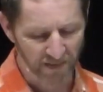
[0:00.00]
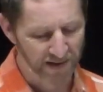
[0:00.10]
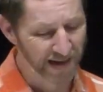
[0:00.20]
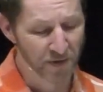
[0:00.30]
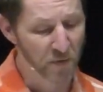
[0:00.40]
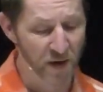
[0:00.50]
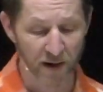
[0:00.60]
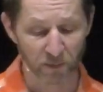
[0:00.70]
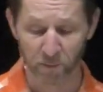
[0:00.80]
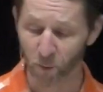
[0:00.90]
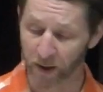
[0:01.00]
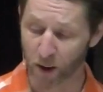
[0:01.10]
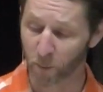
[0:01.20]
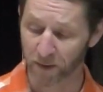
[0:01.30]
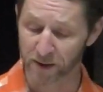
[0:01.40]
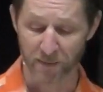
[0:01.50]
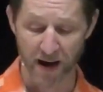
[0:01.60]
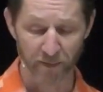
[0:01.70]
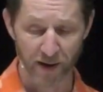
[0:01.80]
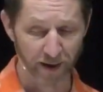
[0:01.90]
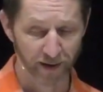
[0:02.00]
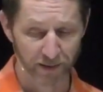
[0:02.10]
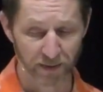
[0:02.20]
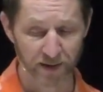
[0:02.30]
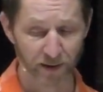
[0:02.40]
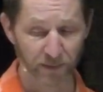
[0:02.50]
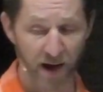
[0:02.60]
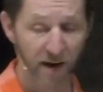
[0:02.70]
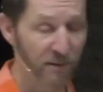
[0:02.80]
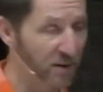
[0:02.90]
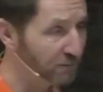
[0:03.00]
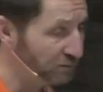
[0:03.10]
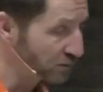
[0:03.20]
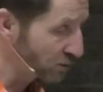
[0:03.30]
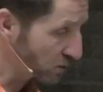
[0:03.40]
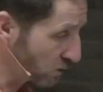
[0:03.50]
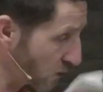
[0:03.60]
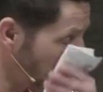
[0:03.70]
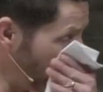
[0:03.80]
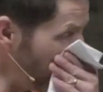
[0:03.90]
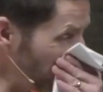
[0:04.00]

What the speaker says: Didn't think before he opened his mouth, kind of like me sometimes. But he